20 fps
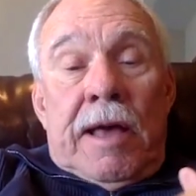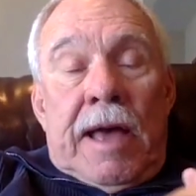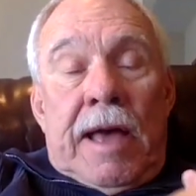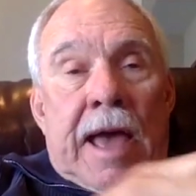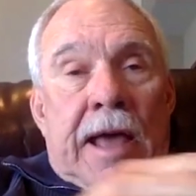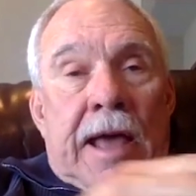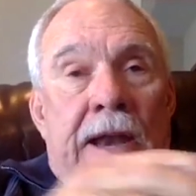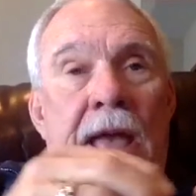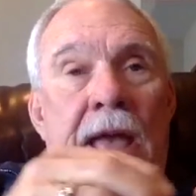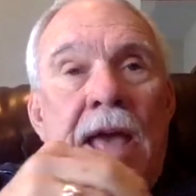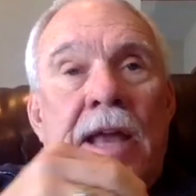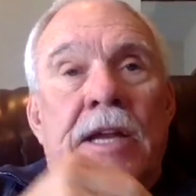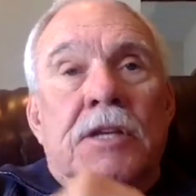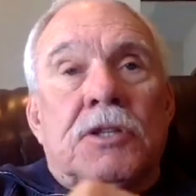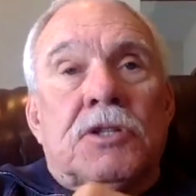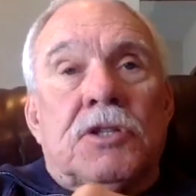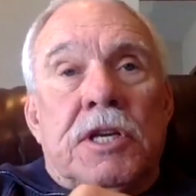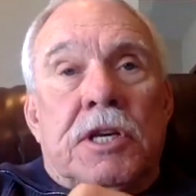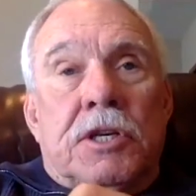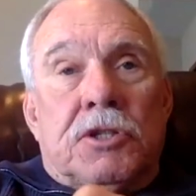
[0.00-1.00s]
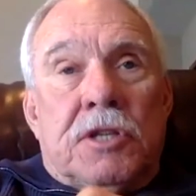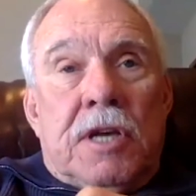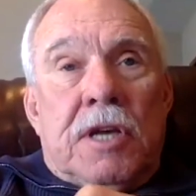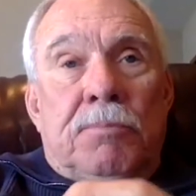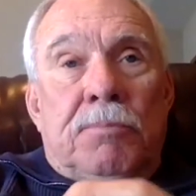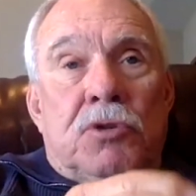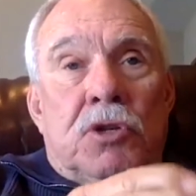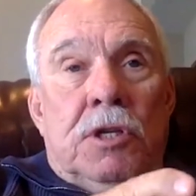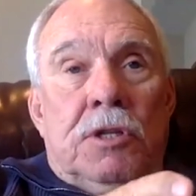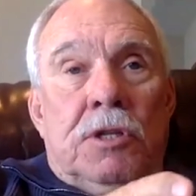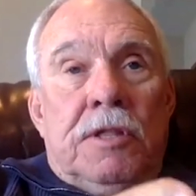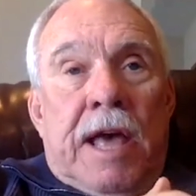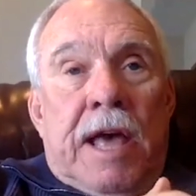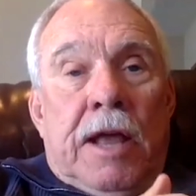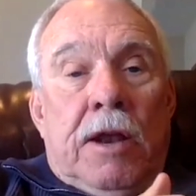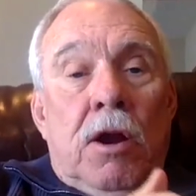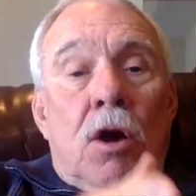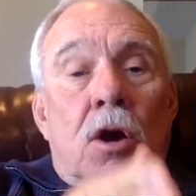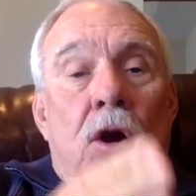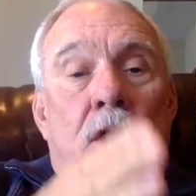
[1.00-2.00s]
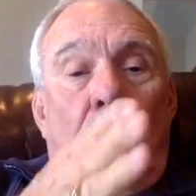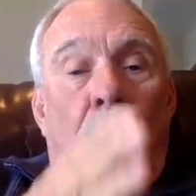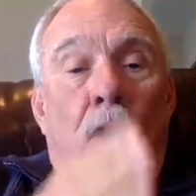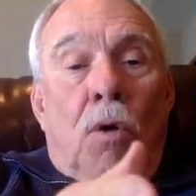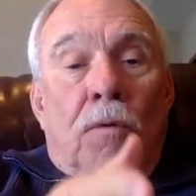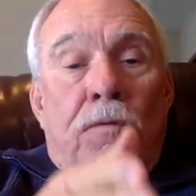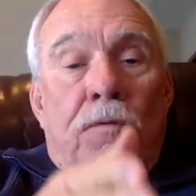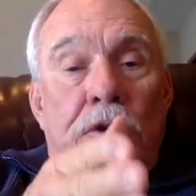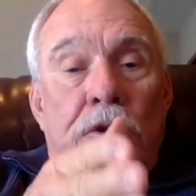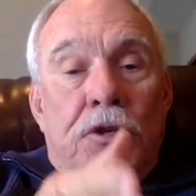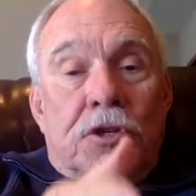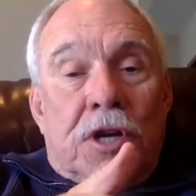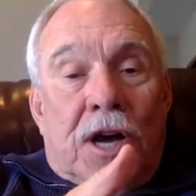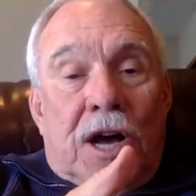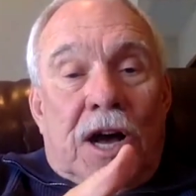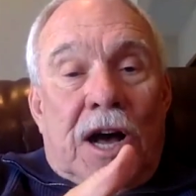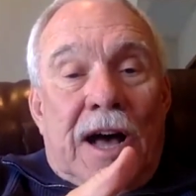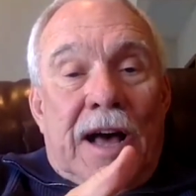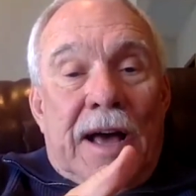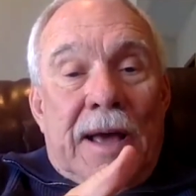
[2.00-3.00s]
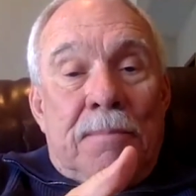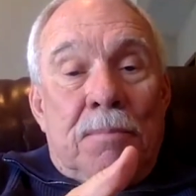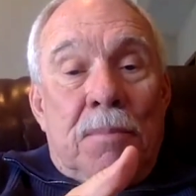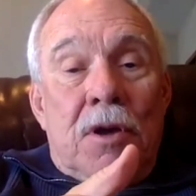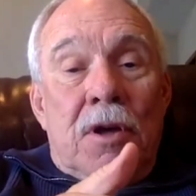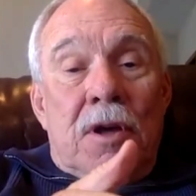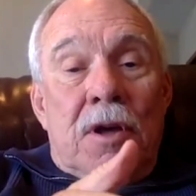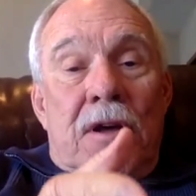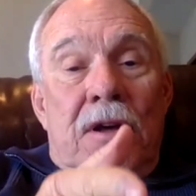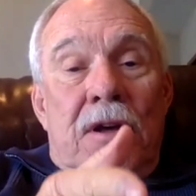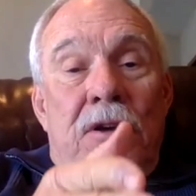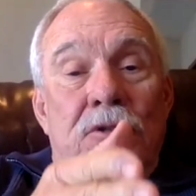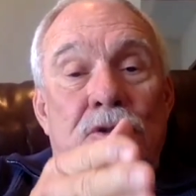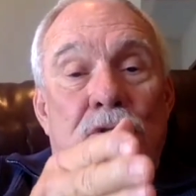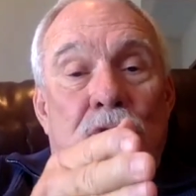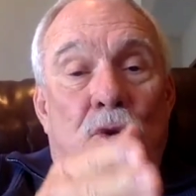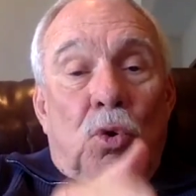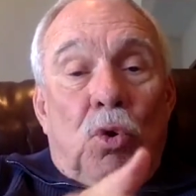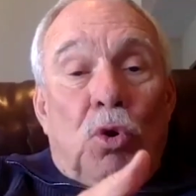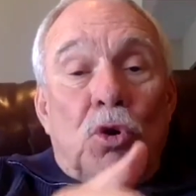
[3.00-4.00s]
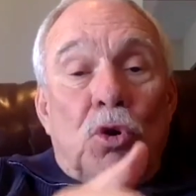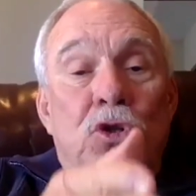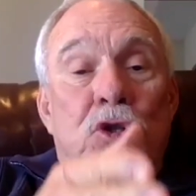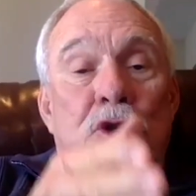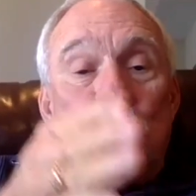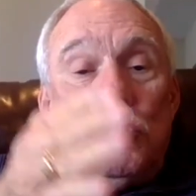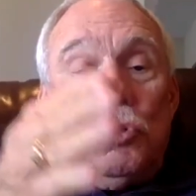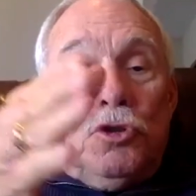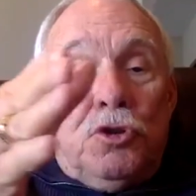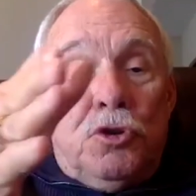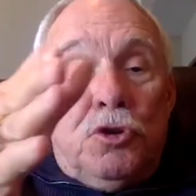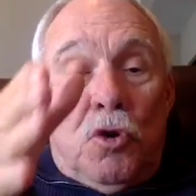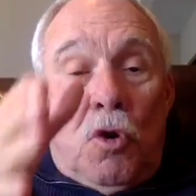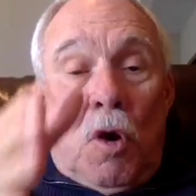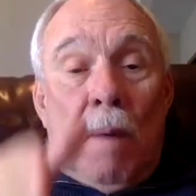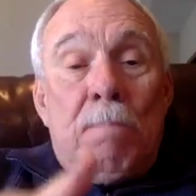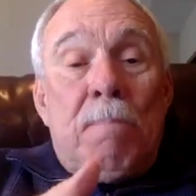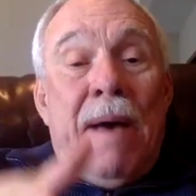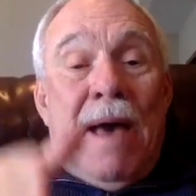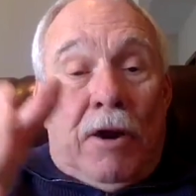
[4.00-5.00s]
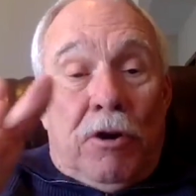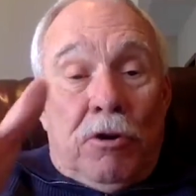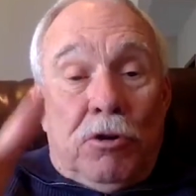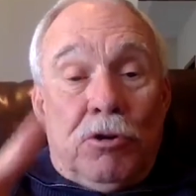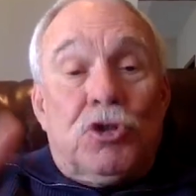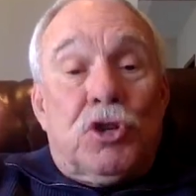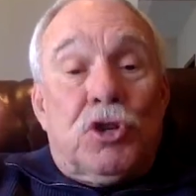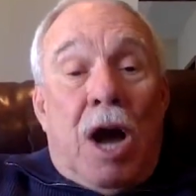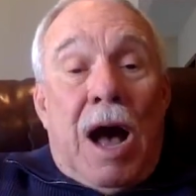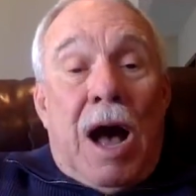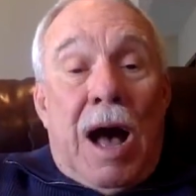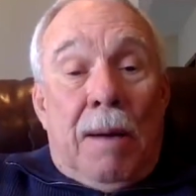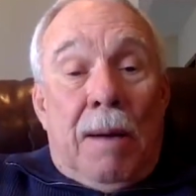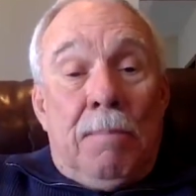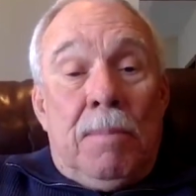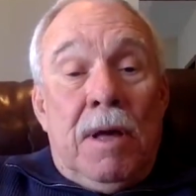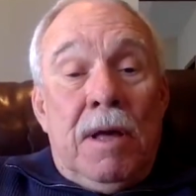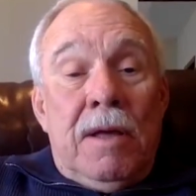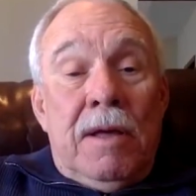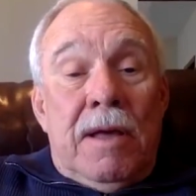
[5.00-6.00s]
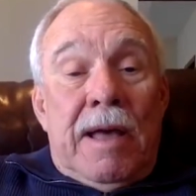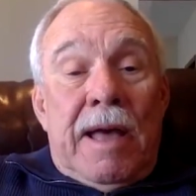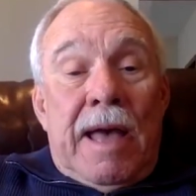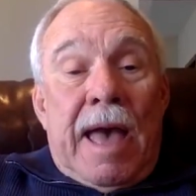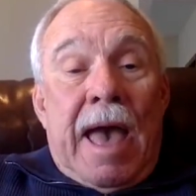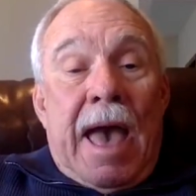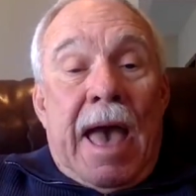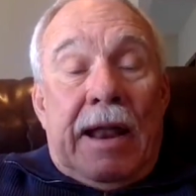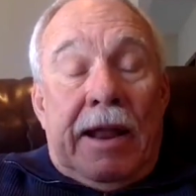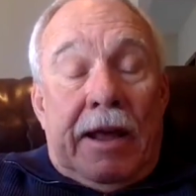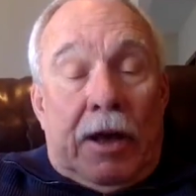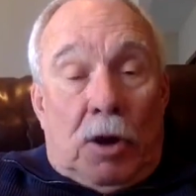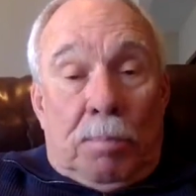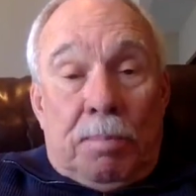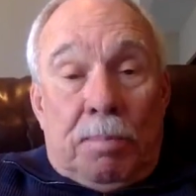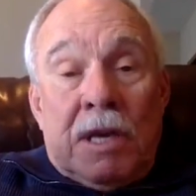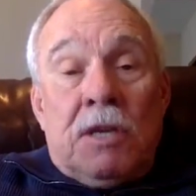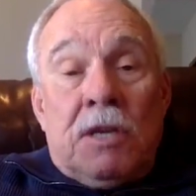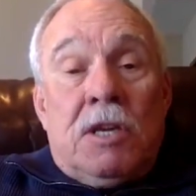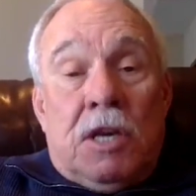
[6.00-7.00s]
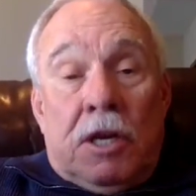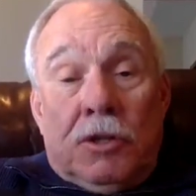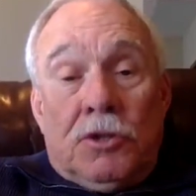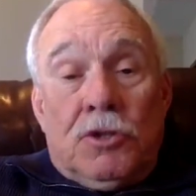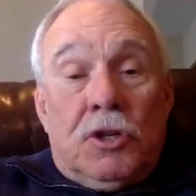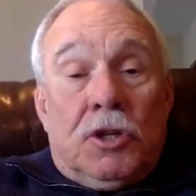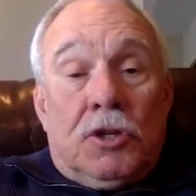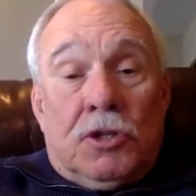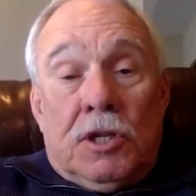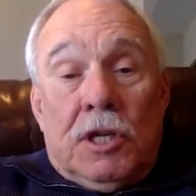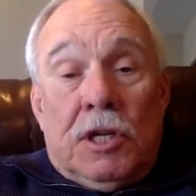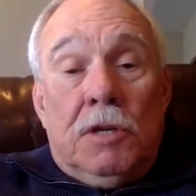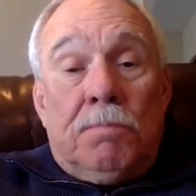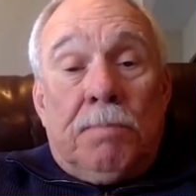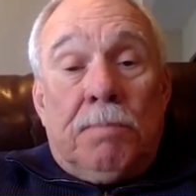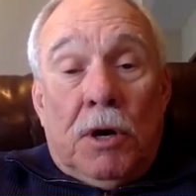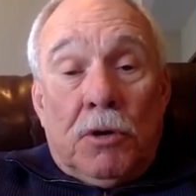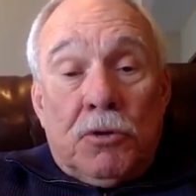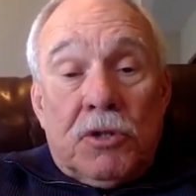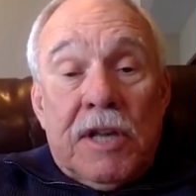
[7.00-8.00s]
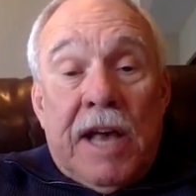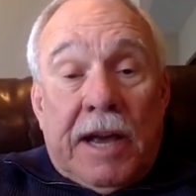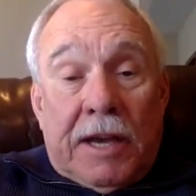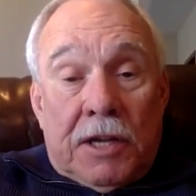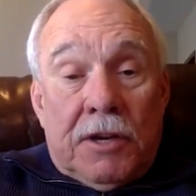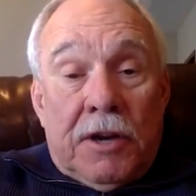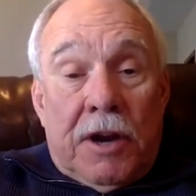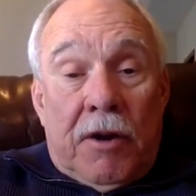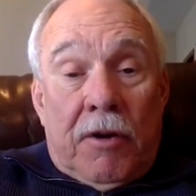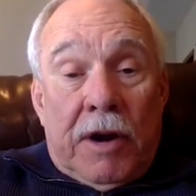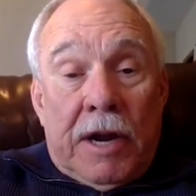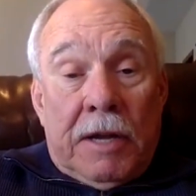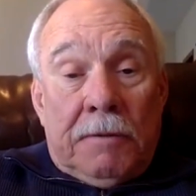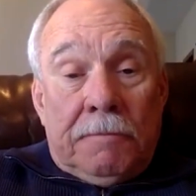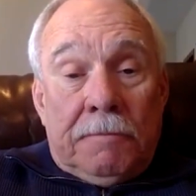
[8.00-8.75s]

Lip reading: And is the assumption that over time, schools should do a better job at helping kids succeed post-secondary?